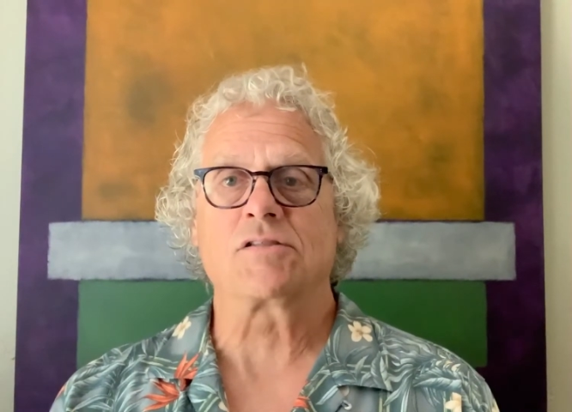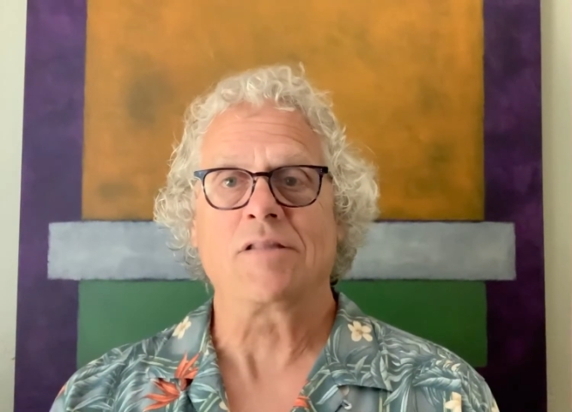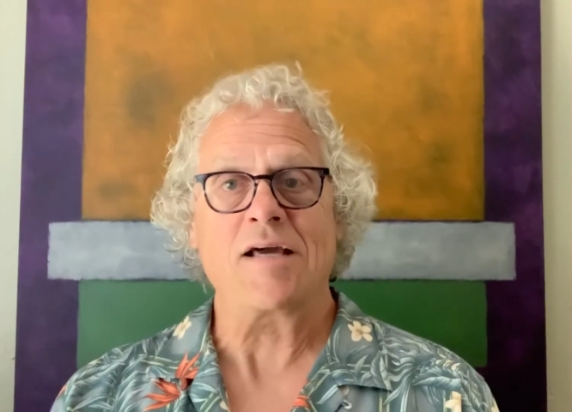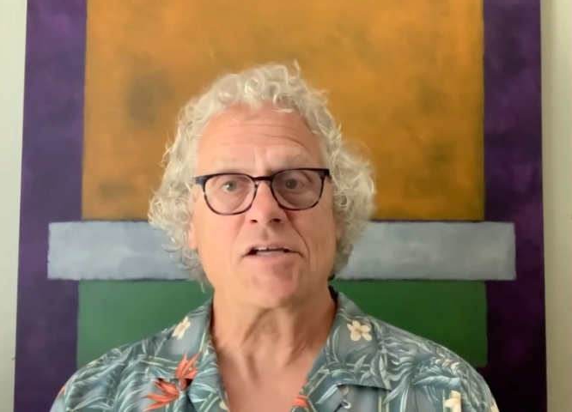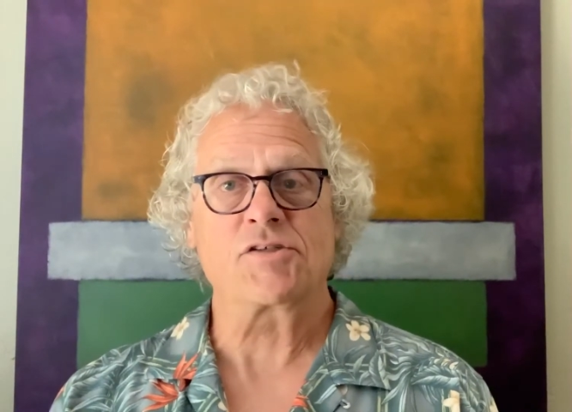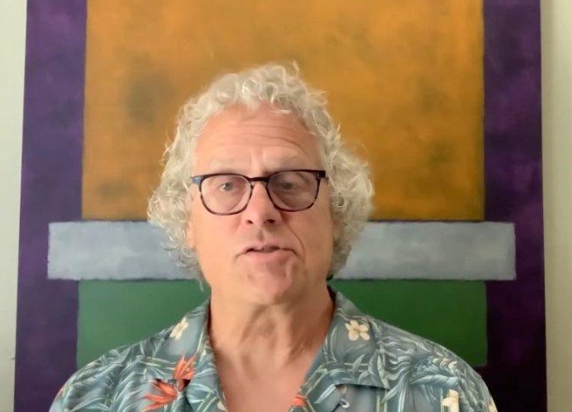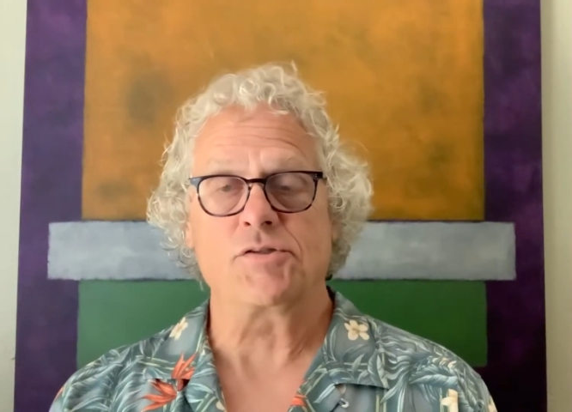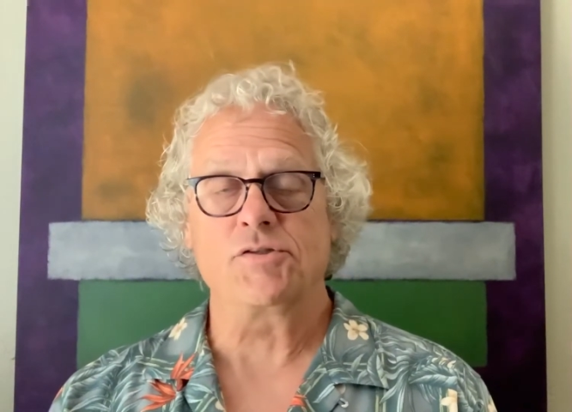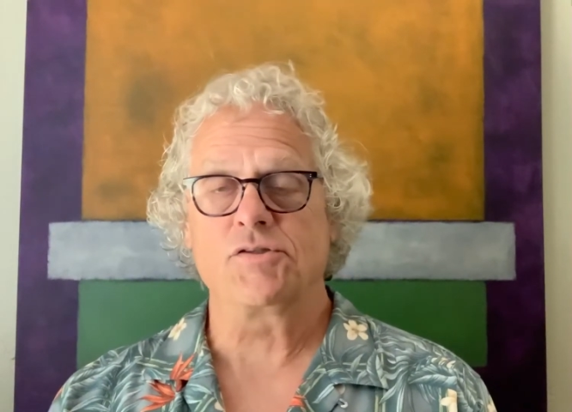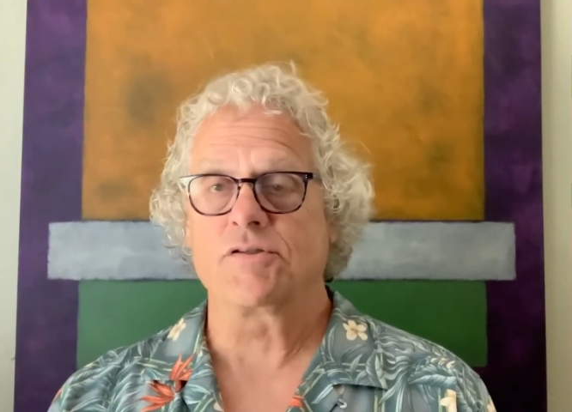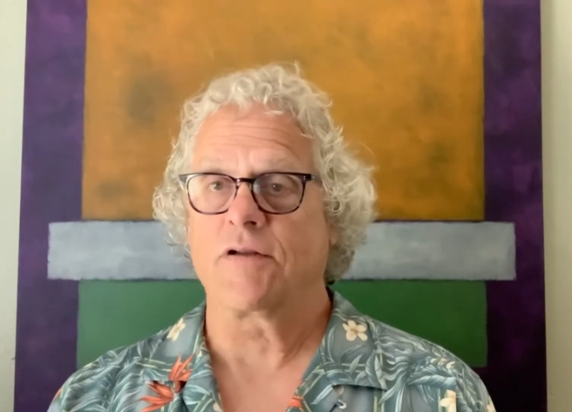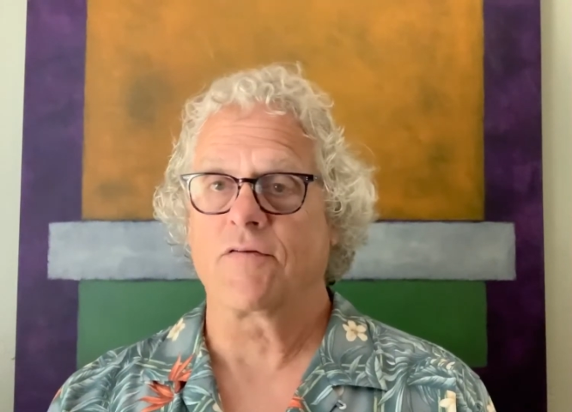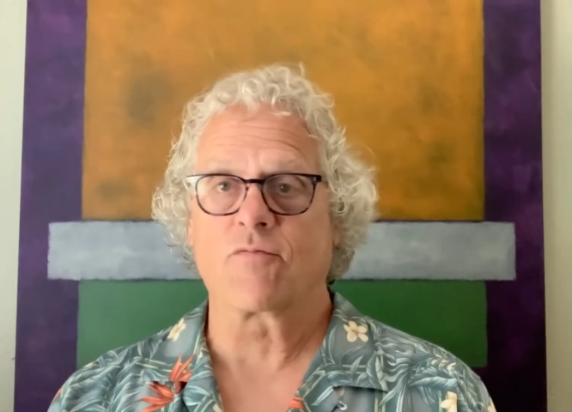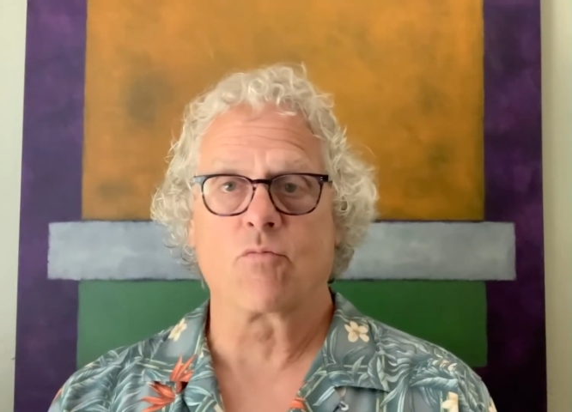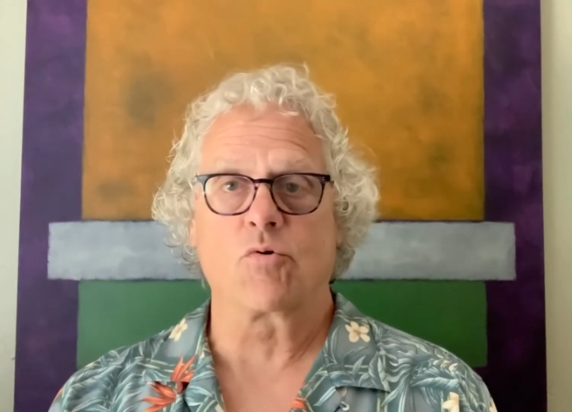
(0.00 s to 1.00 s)
lectures that
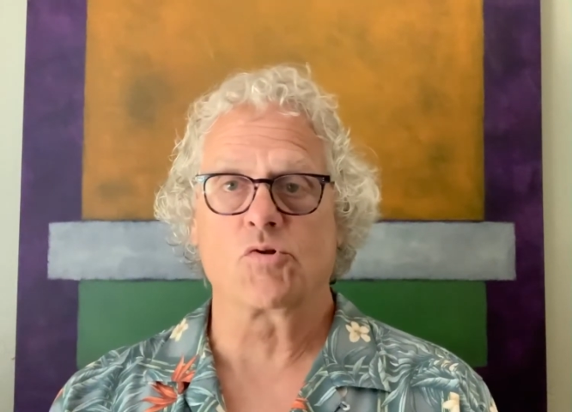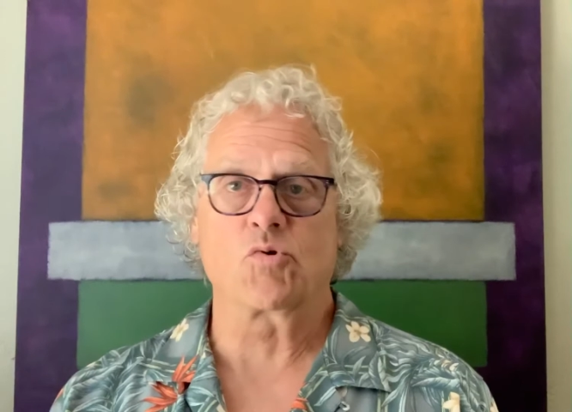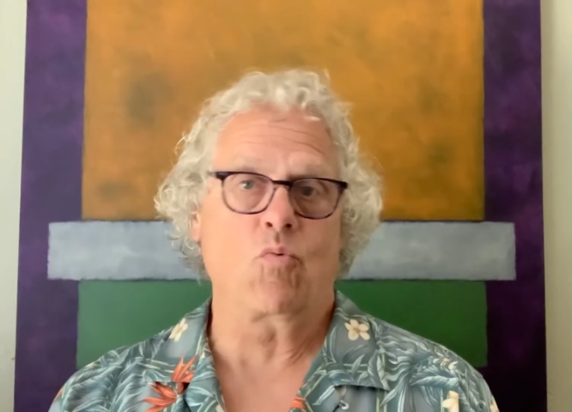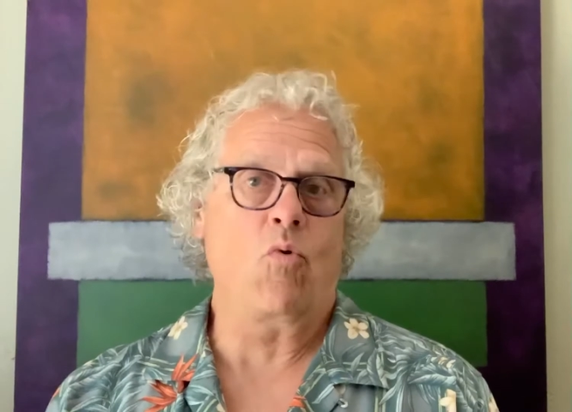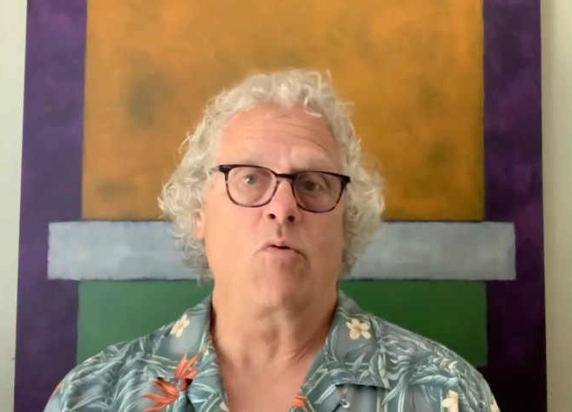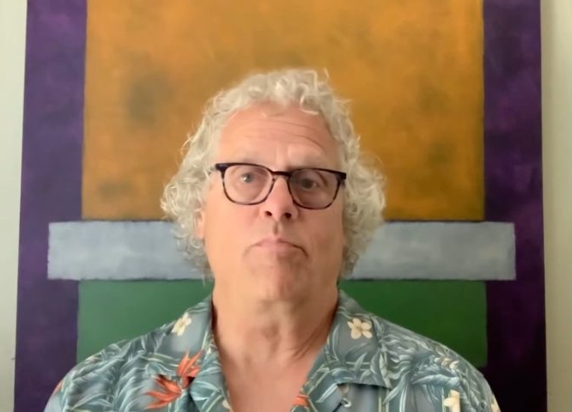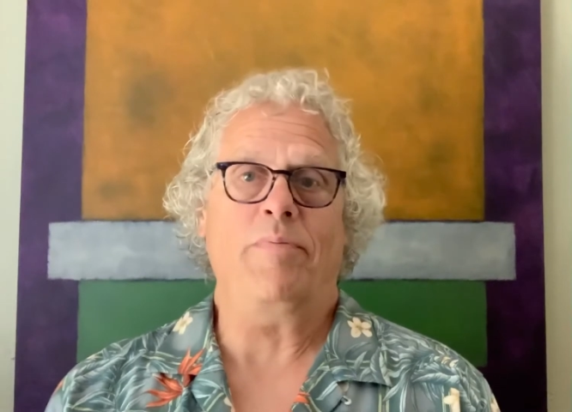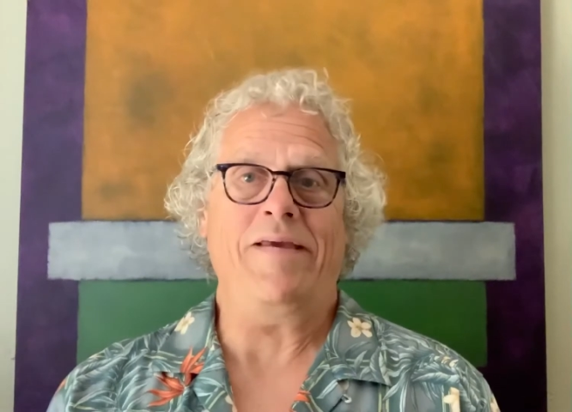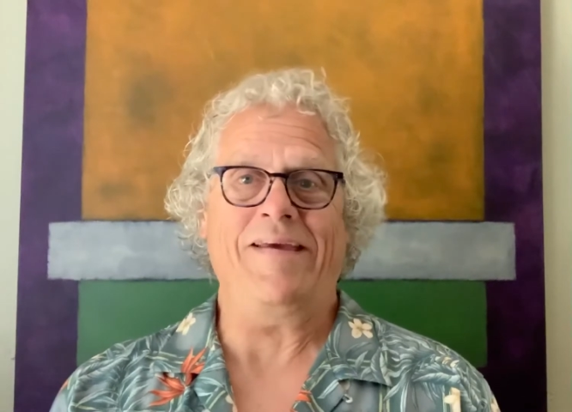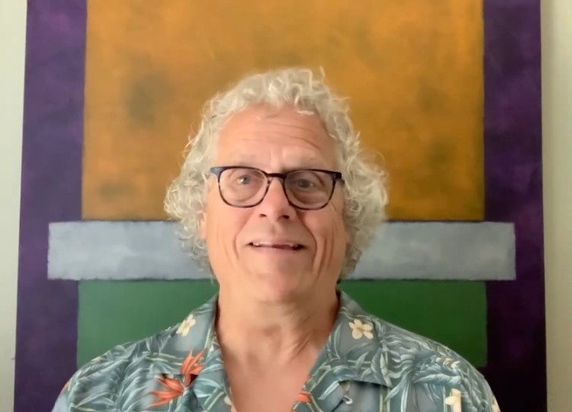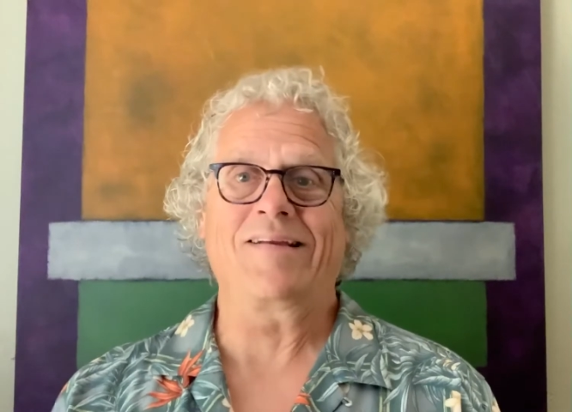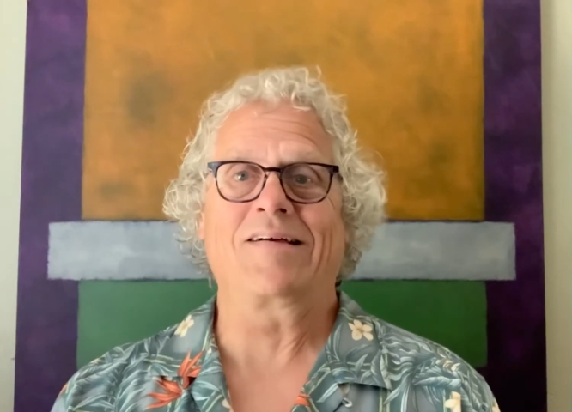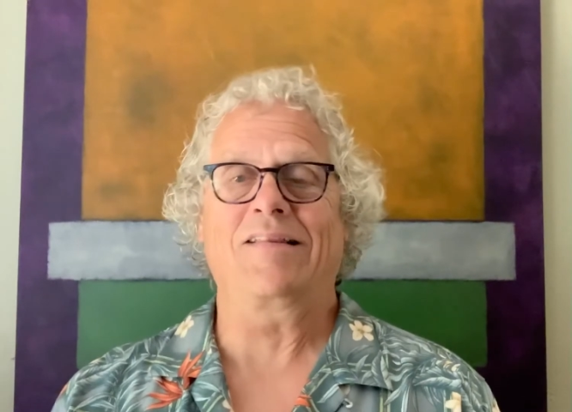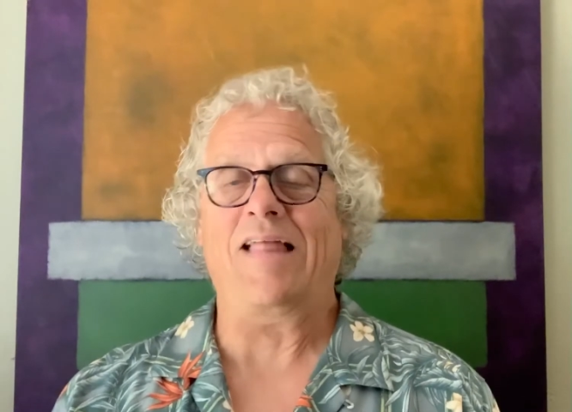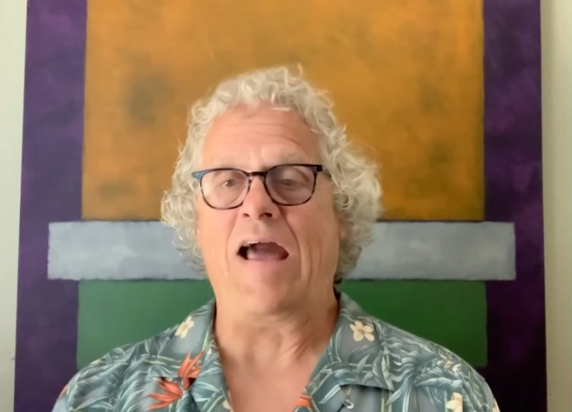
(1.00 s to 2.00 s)
of course won't be in
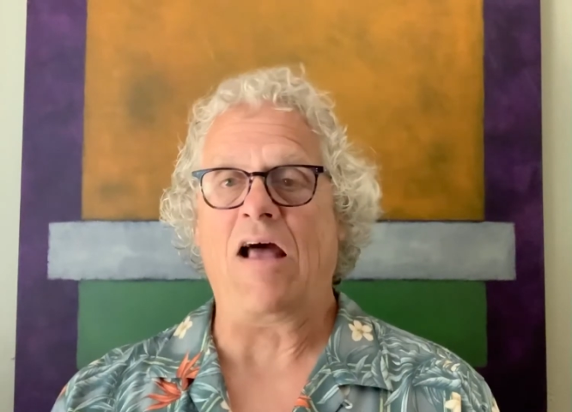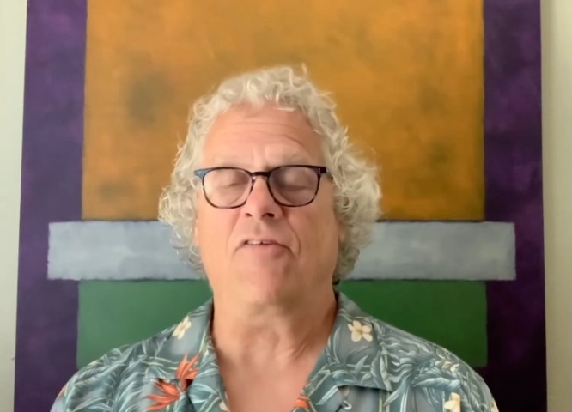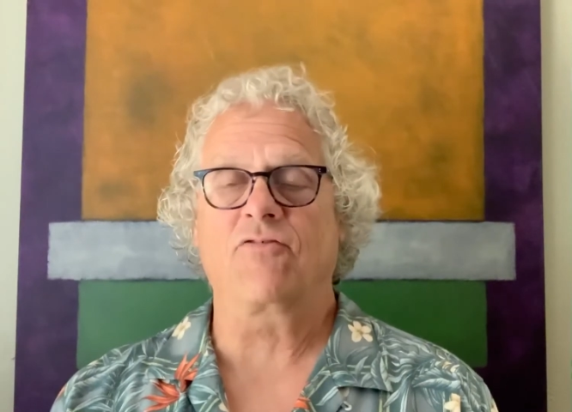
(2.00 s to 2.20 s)
class,